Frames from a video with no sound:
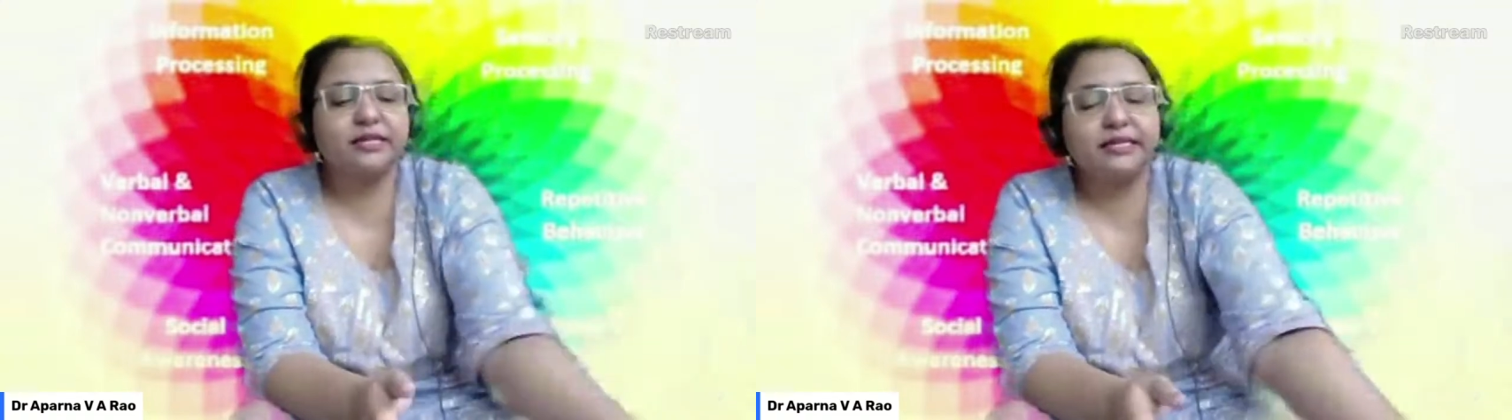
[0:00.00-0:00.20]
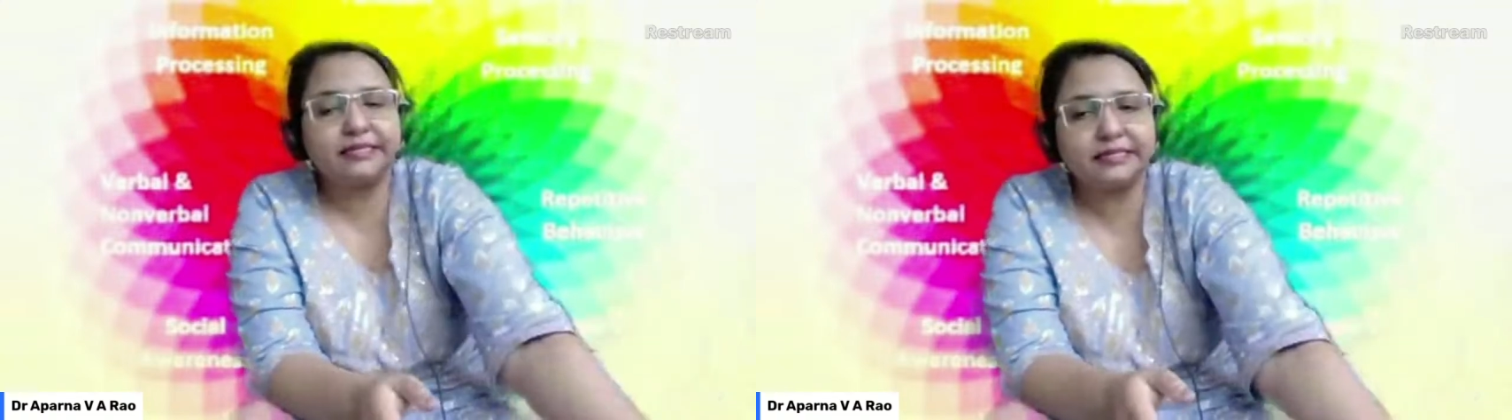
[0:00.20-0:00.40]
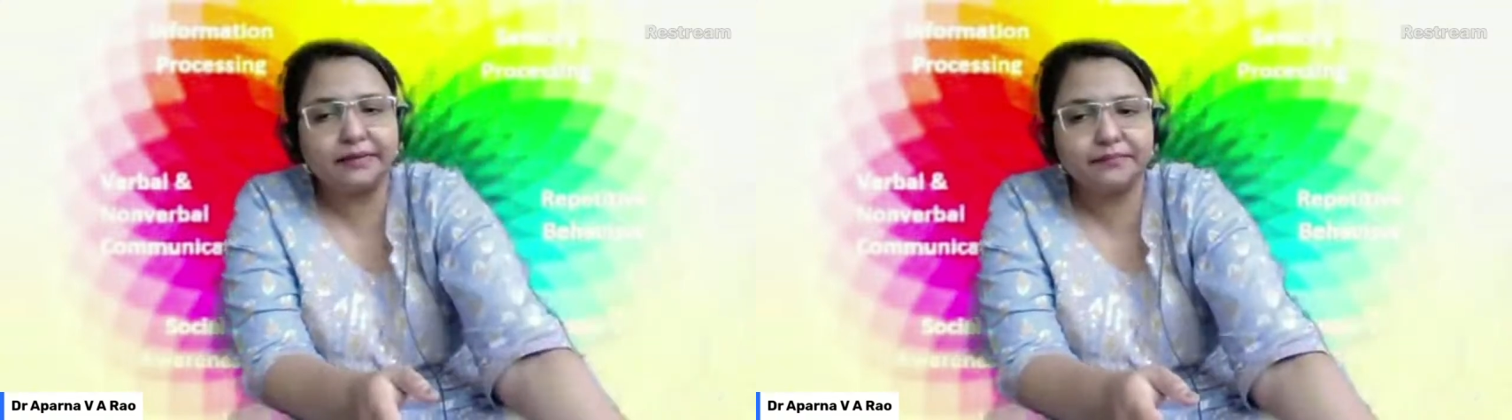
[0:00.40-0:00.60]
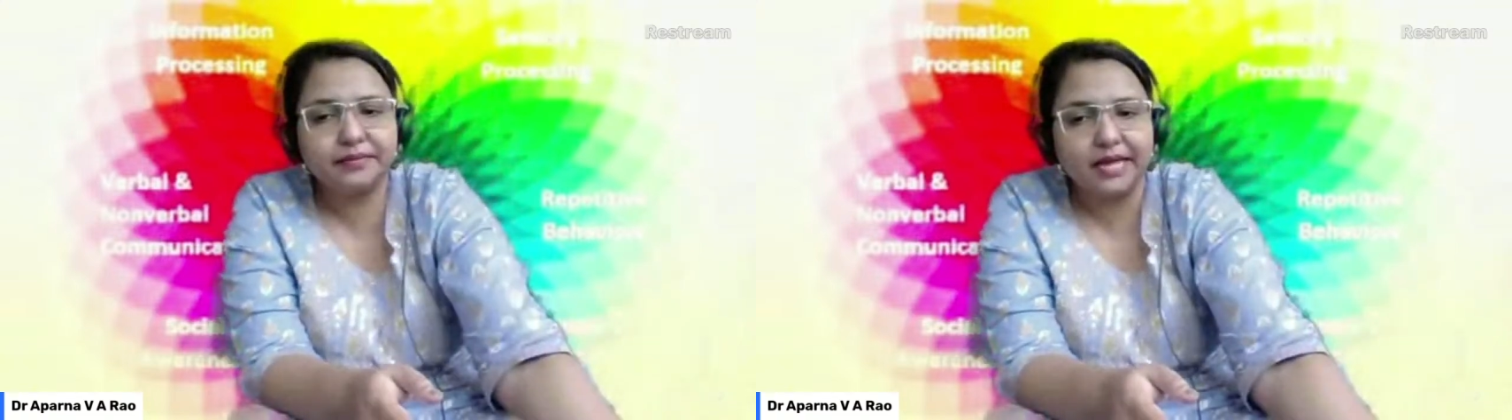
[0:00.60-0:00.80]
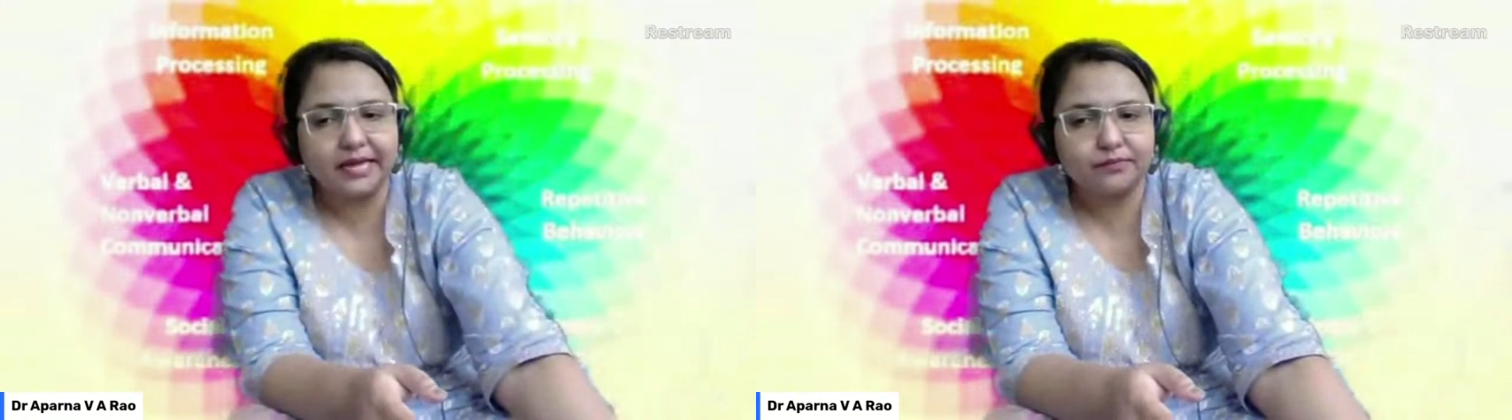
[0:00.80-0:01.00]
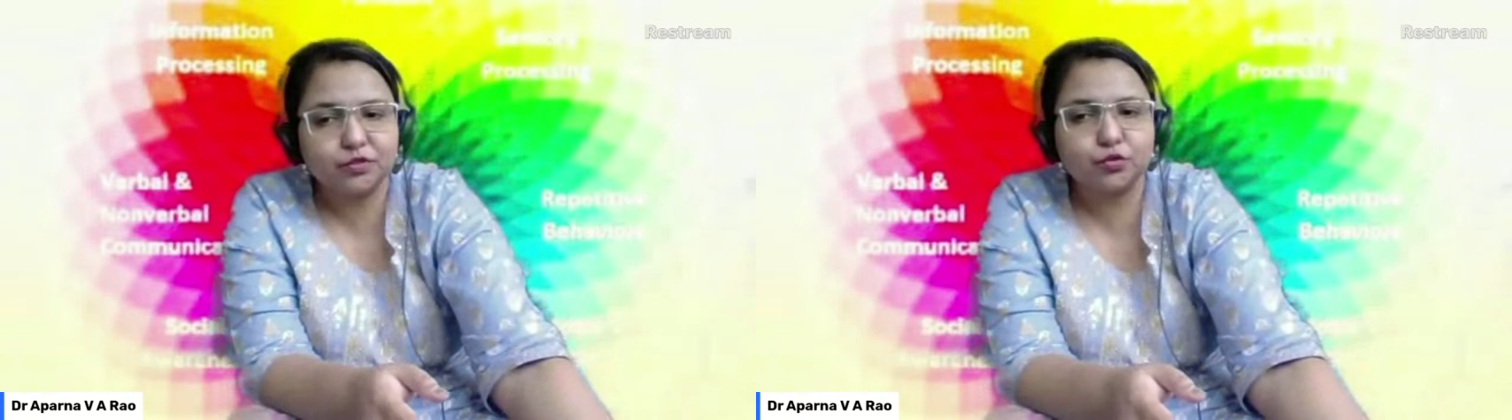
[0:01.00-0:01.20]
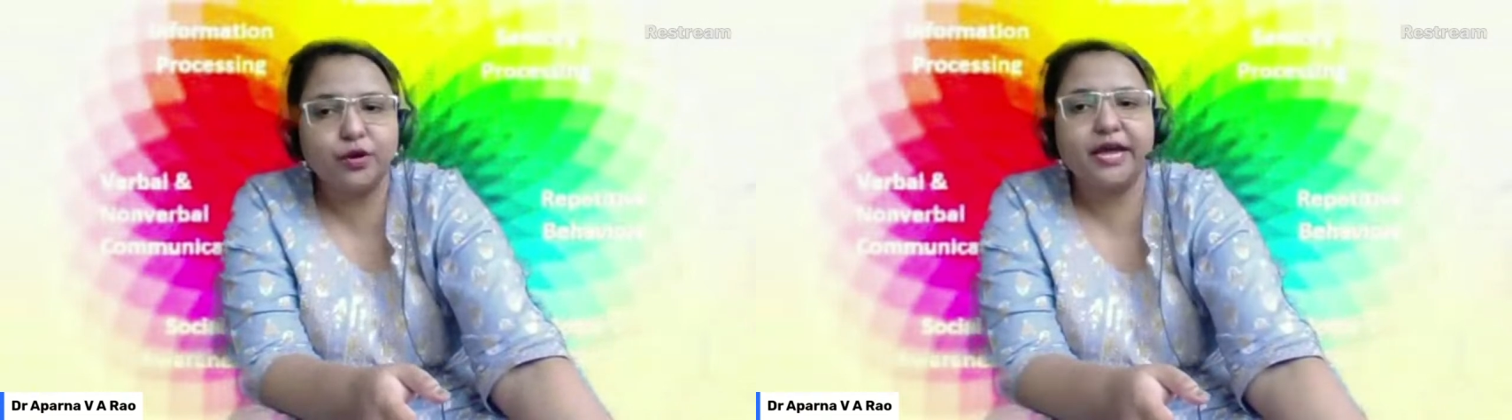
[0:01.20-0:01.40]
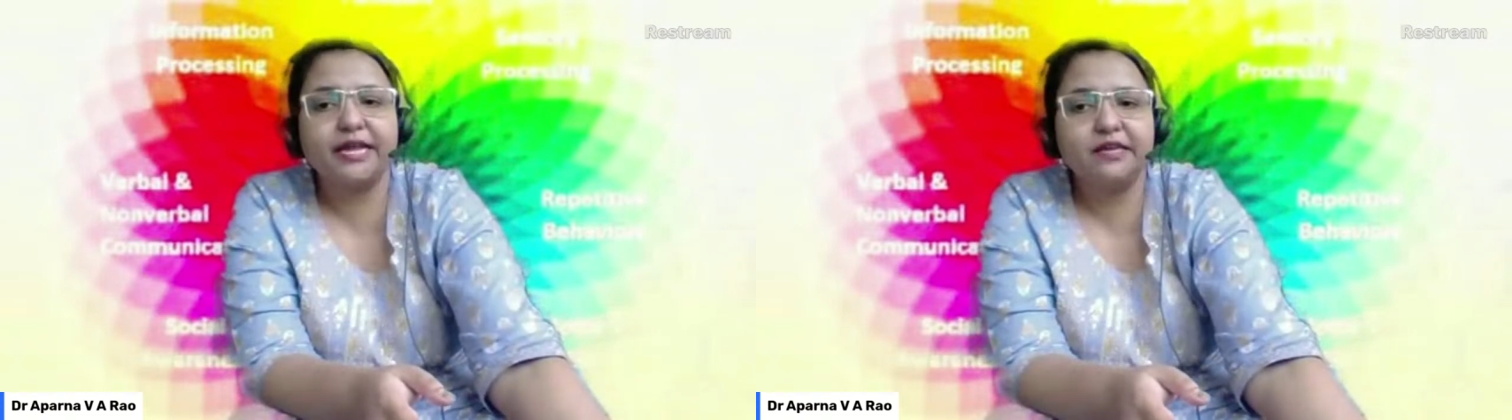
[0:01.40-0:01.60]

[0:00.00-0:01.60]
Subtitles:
so it needs some time.